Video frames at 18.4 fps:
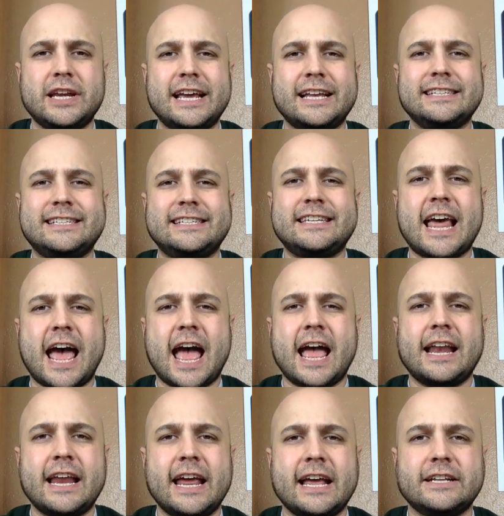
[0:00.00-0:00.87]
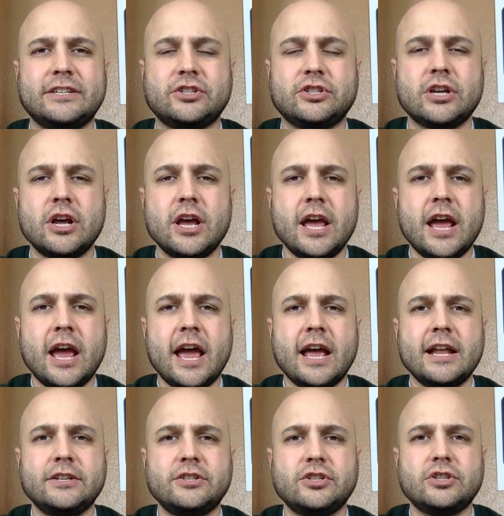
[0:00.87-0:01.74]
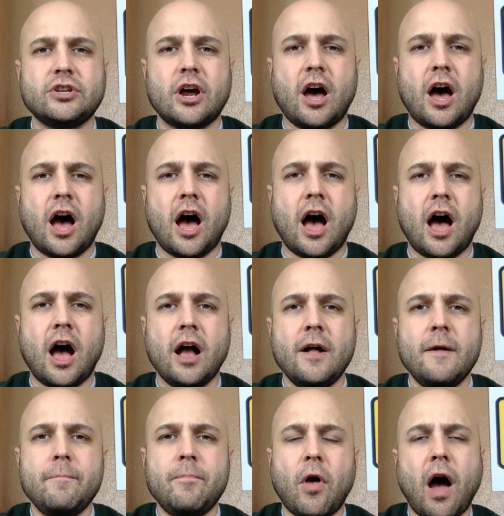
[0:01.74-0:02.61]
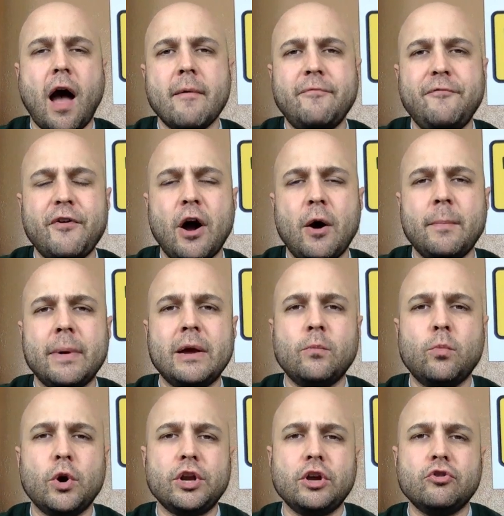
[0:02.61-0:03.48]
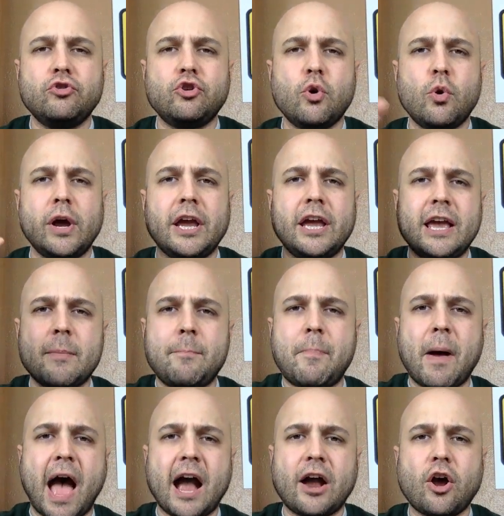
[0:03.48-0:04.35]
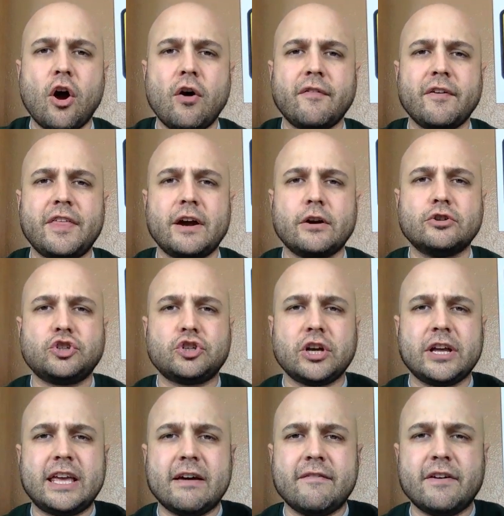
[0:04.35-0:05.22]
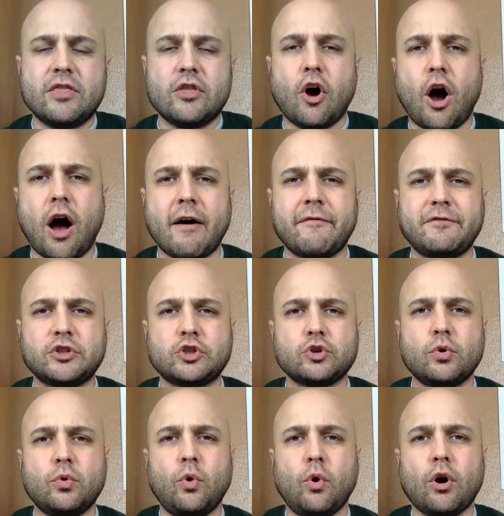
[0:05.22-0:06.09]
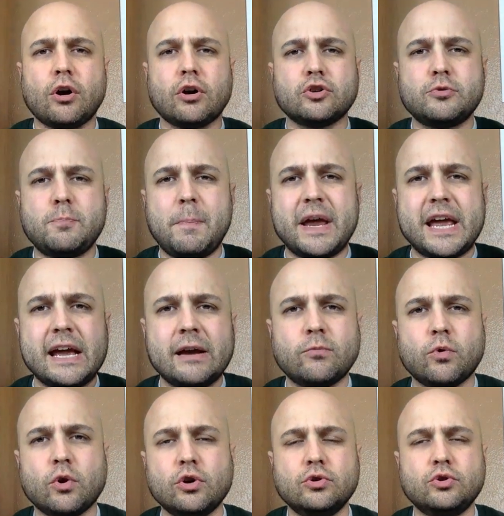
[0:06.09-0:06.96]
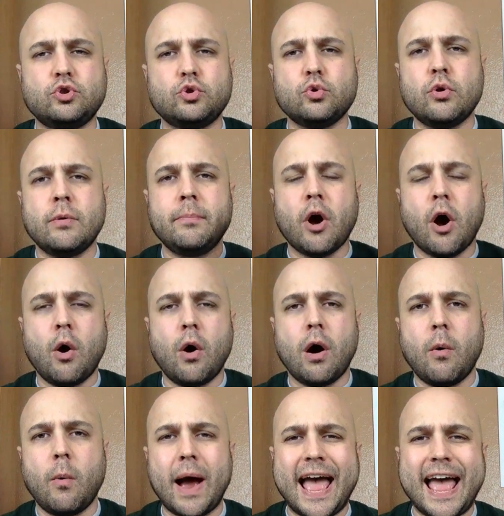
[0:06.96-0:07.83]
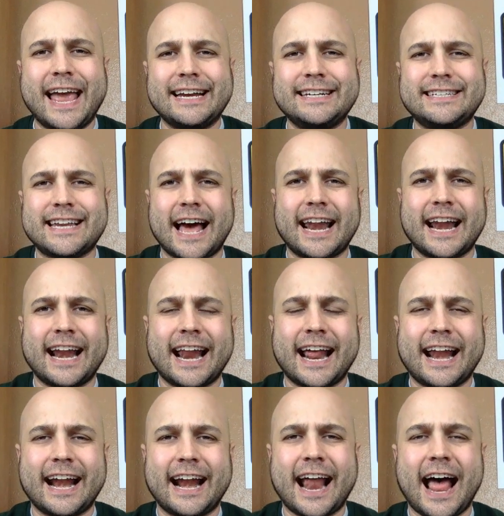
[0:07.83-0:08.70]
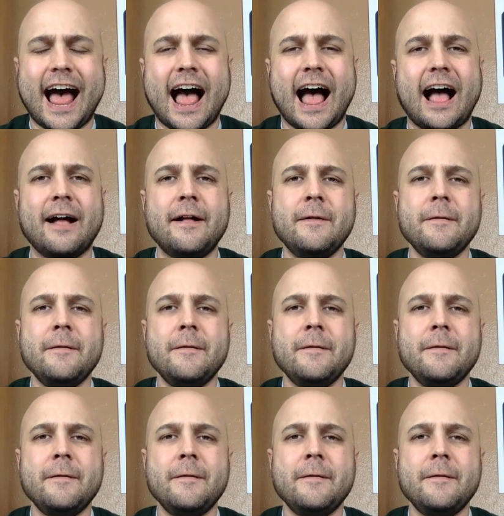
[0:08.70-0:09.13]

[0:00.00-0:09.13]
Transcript: Instead, it's, it's, uh, I'm filming. What are you doing? Get back over there. Giving the officer orders, being rude to him, go away, da da da da da.